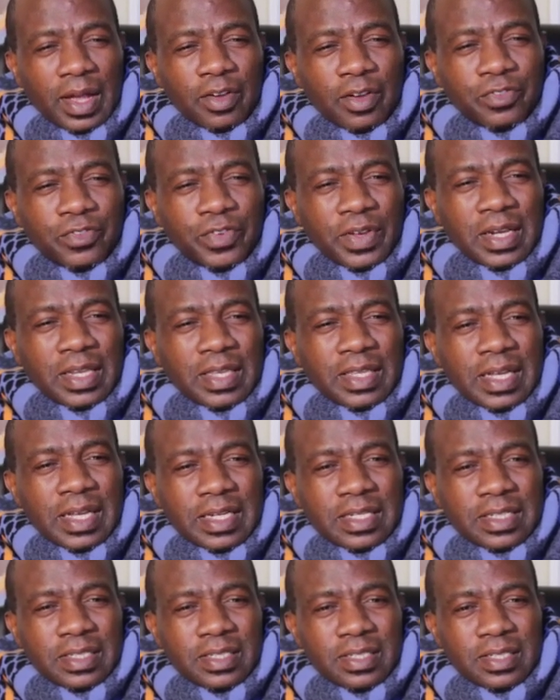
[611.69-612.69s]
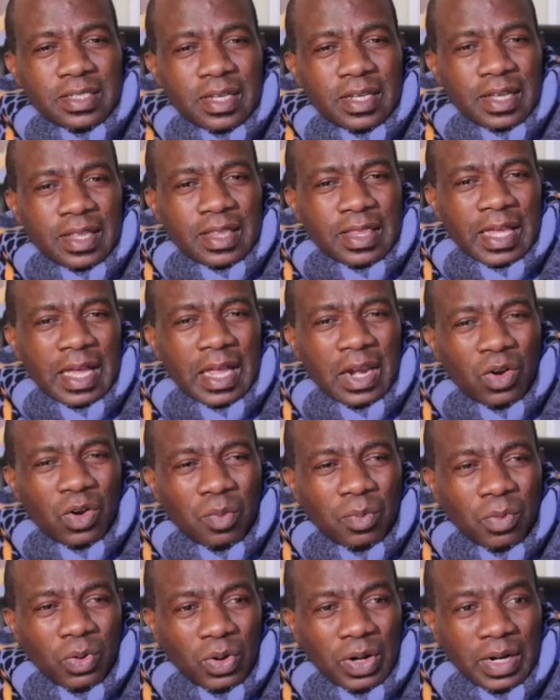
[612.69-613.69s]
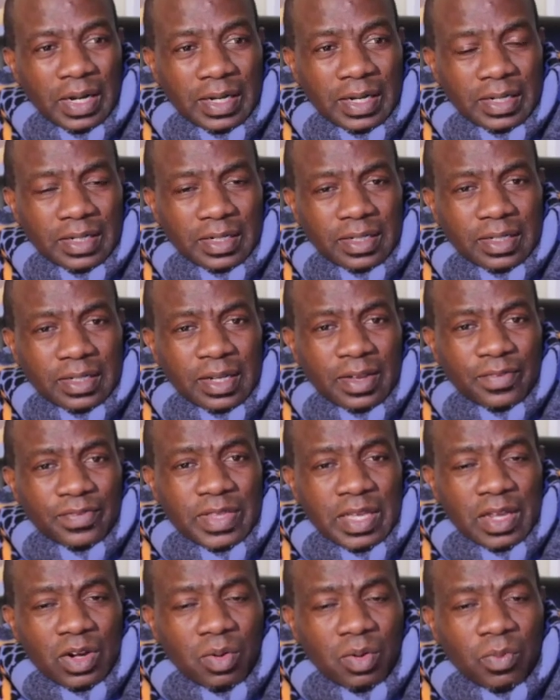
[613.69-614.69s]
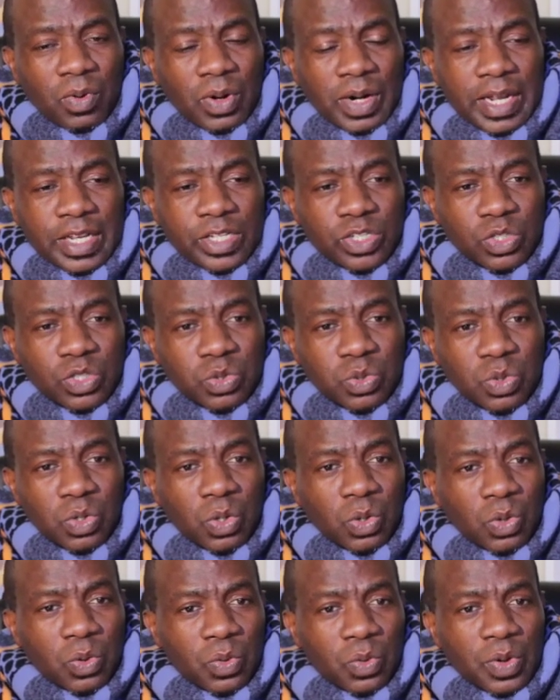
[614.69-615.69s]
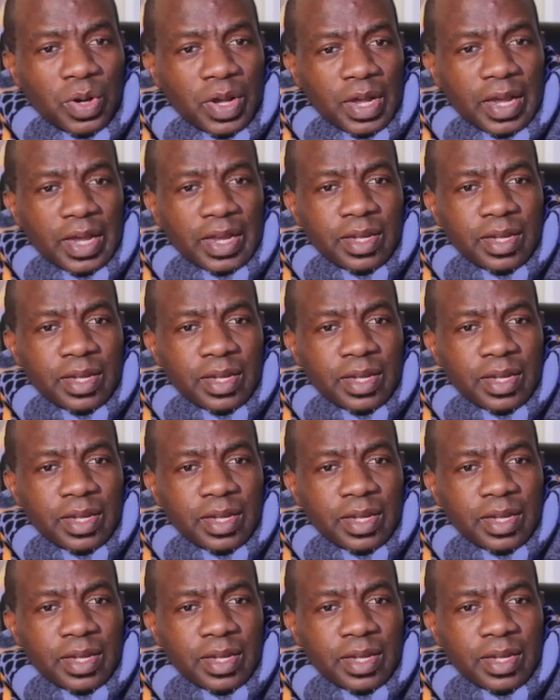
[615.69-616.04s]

feel that their lobola, if their lobola is too low,